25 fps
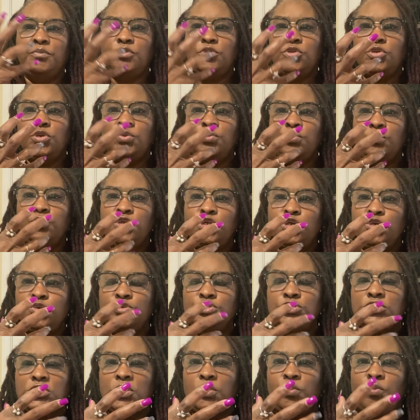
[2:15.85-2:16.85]
you
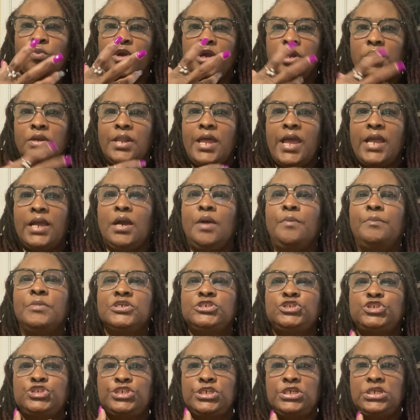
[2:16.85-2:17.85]
usually wear like a
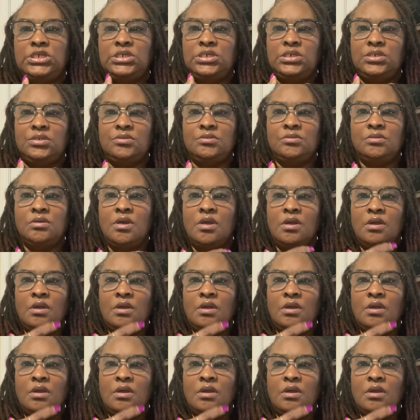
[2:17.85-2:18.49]
machine,